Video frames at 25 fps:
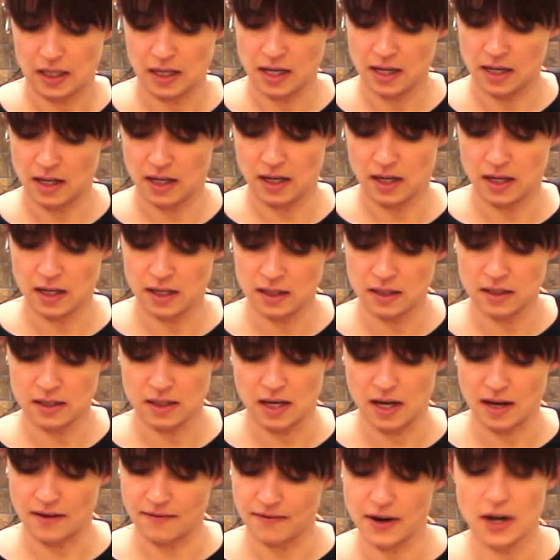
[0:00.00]
That
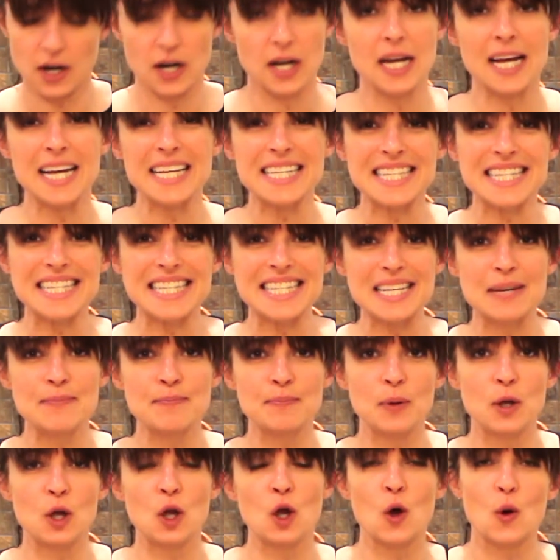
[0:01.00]
is a very
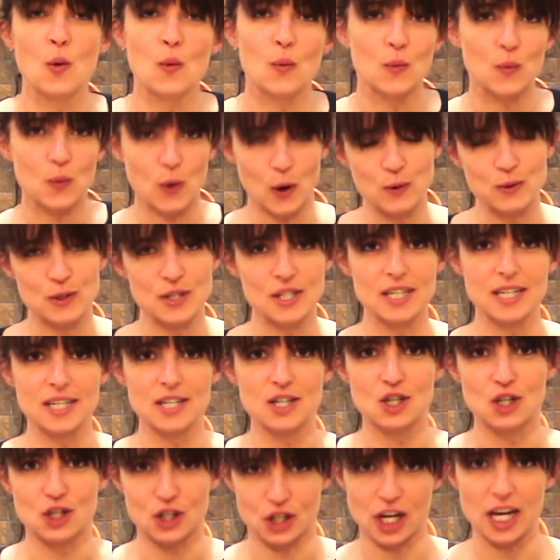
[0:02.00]
simple
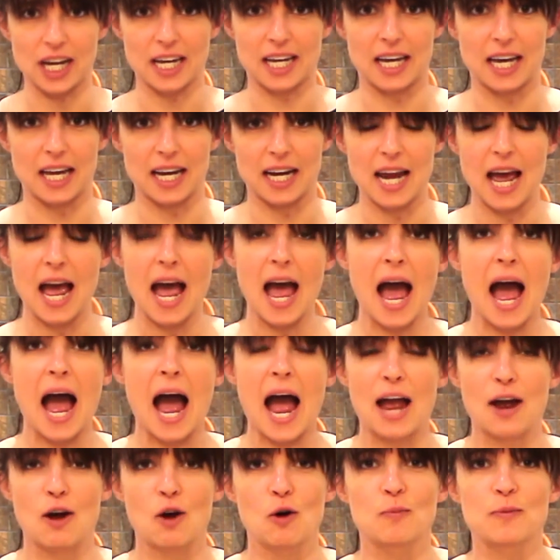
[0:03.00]
roasted chicken.
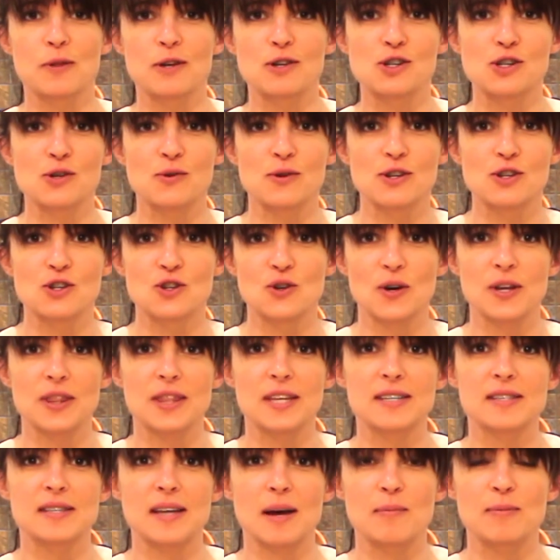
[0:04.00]
I hope that you enjoyed
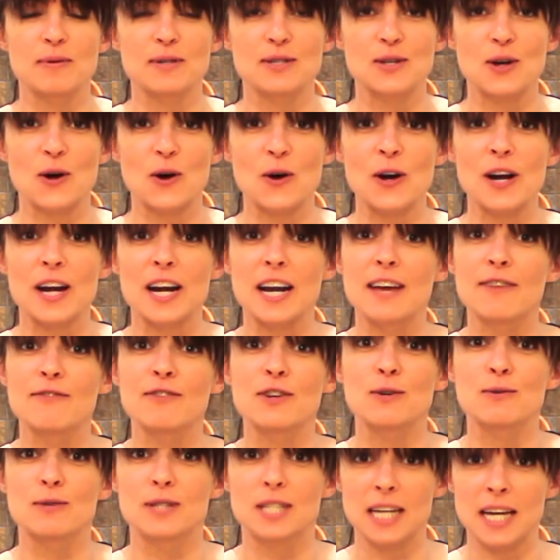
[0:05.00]
this episode, and
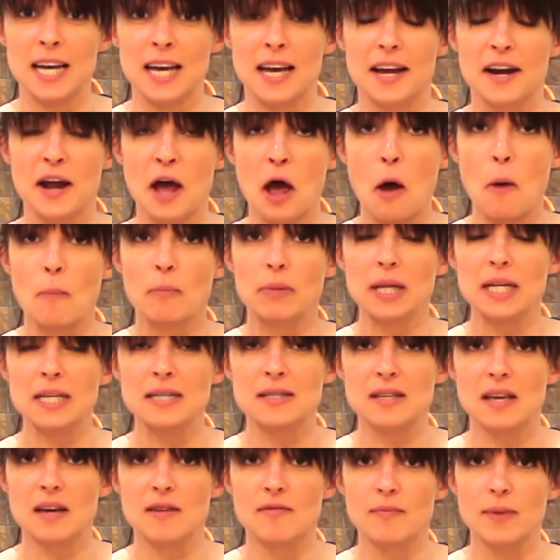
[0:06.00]
if you did,
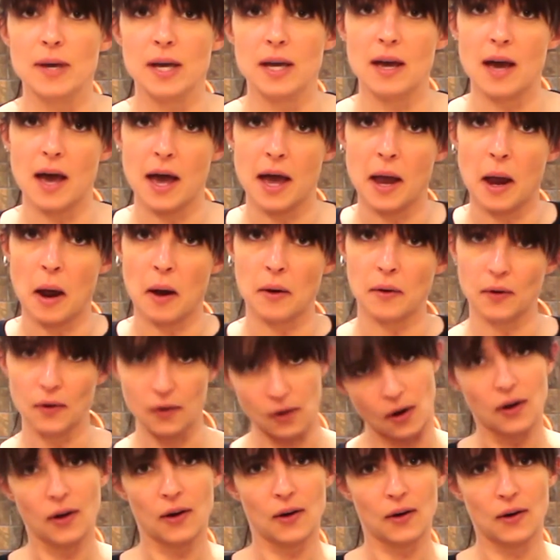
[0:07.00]
please give me a
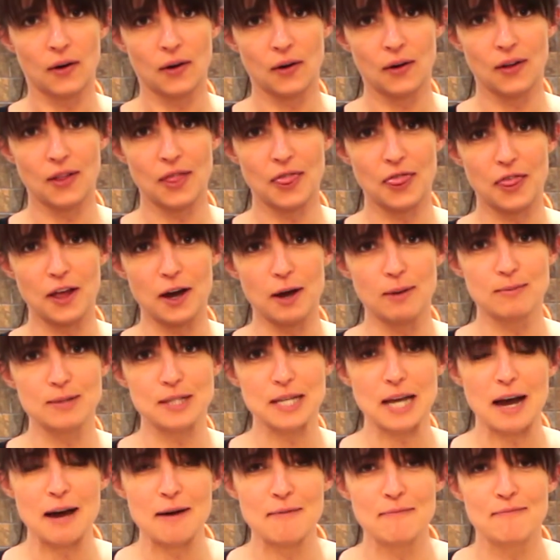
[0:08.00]

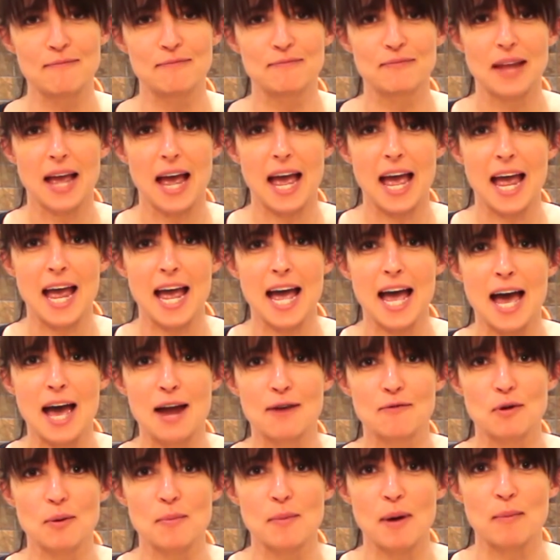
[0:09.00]
thumbs up,
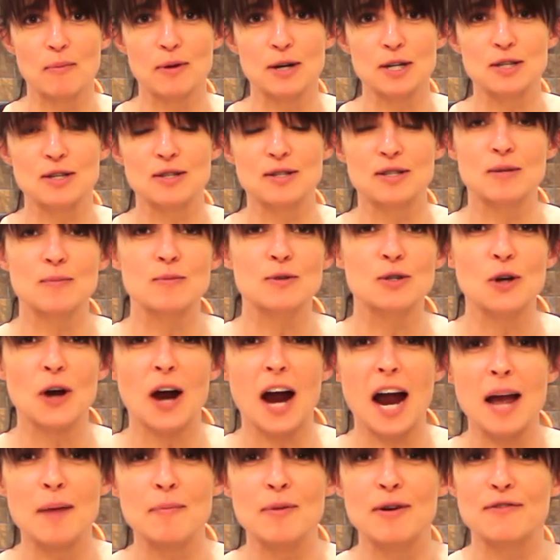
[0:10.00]
and remember to
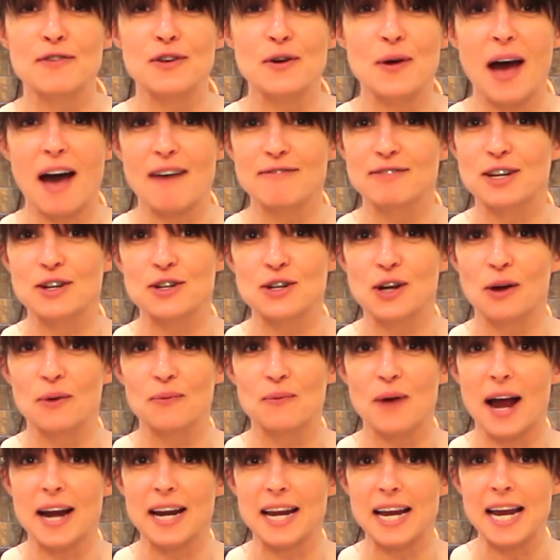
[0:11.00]
subscribe if you haven't
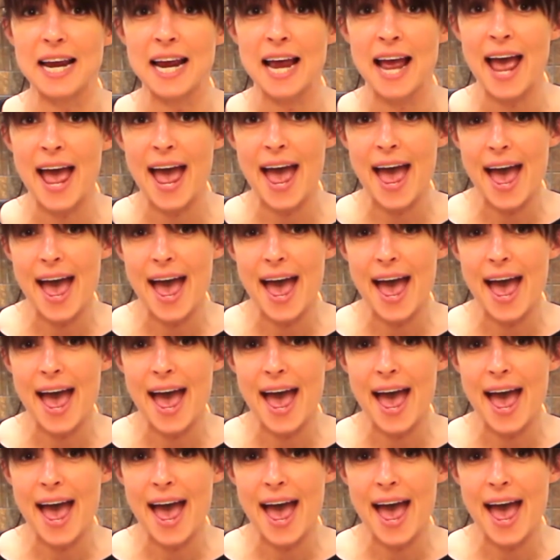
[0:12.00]
already.